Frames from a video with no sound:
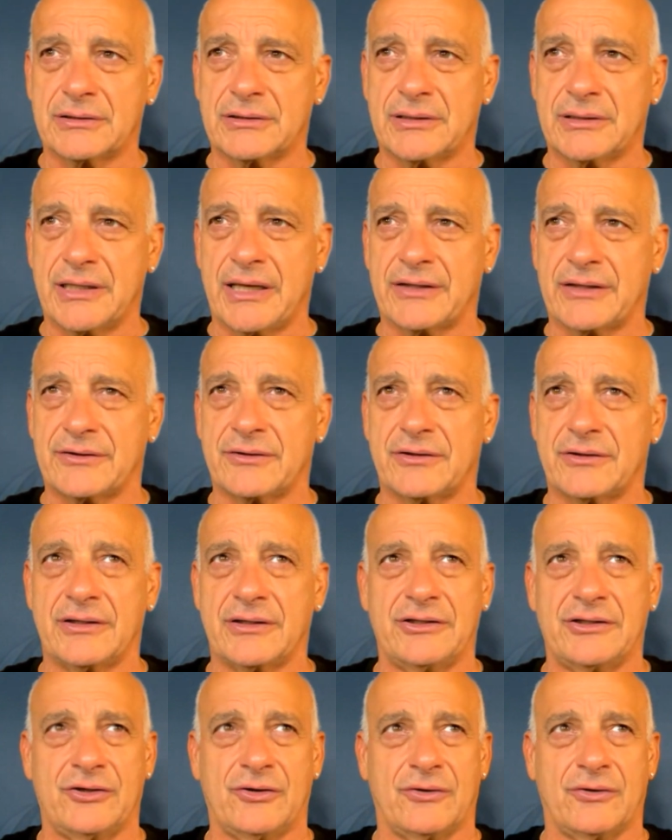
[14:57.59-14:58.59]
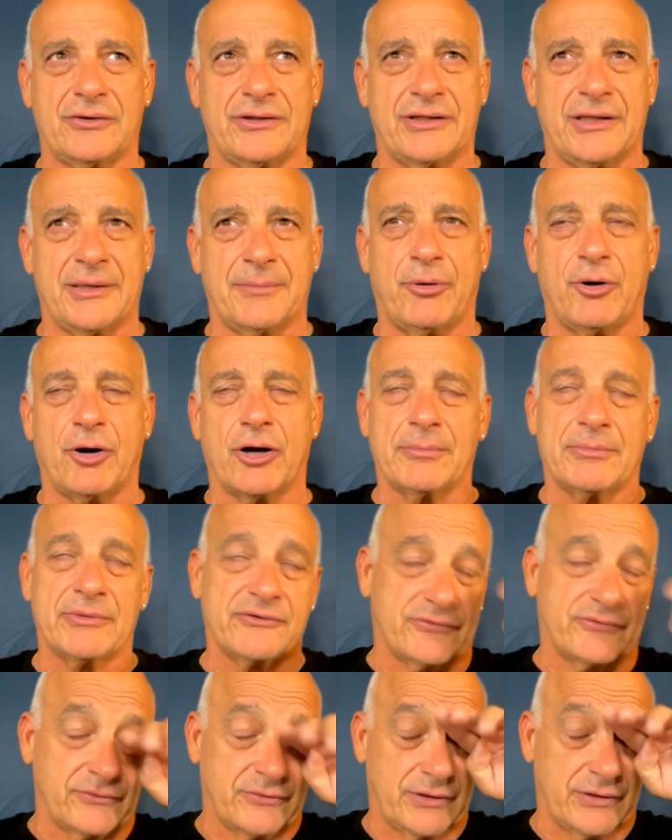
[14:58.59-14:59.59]
Yeah, you know, the
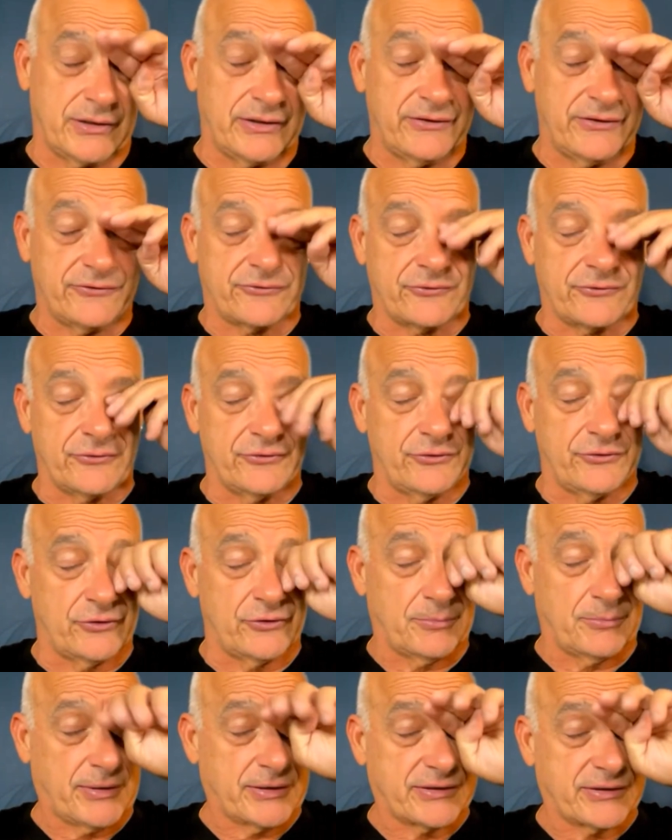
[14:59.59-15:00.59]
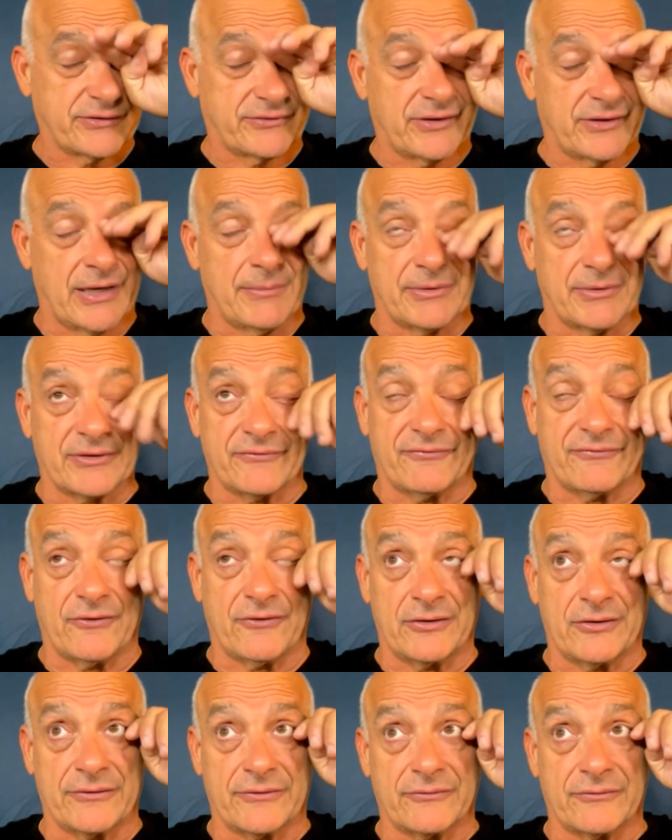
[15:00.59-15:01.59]
apartments in Eastern Europe at the time, at the
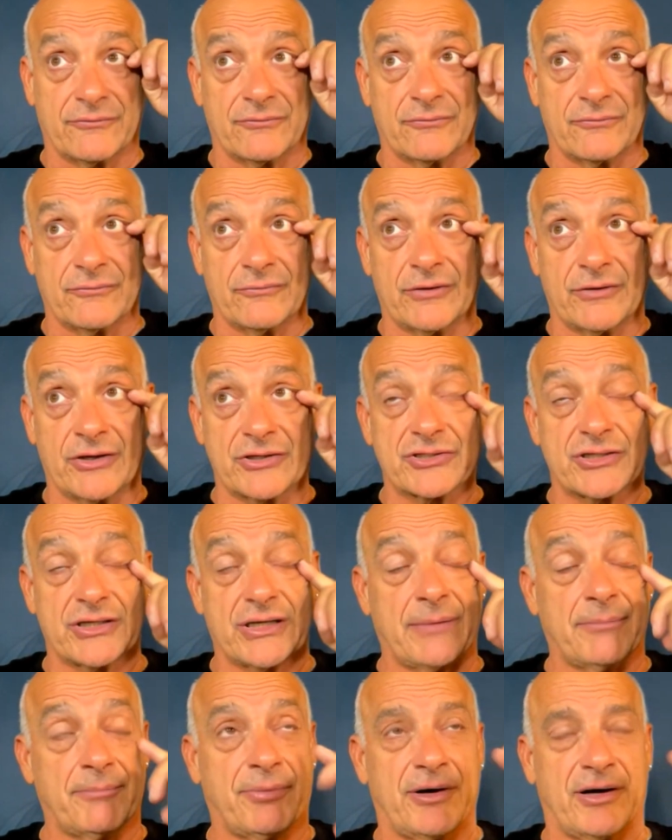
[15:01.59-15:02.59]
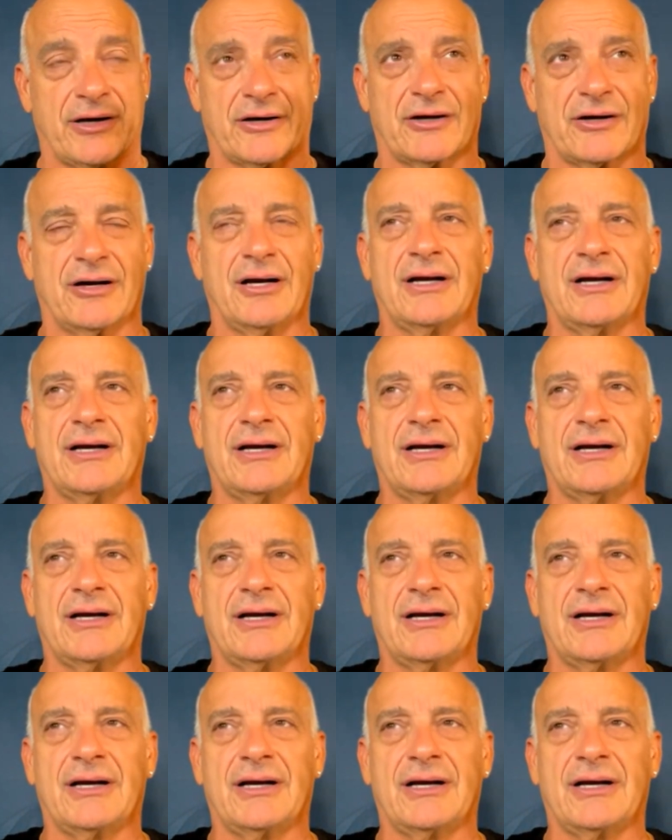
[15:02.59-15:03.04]
fall of the Russian Empire,